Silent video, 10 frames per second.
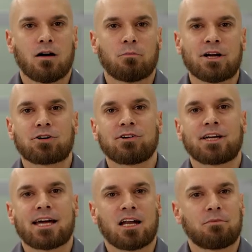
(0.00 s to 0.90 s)
Measuring
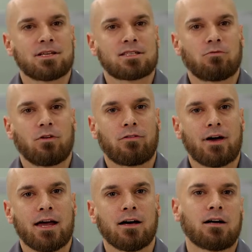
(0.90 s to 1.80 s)
cannabis with
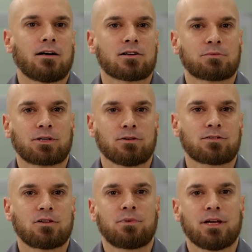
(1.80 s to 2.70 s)
NIR
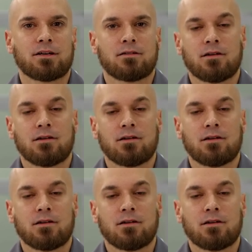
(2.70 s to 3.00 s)
spectroscopy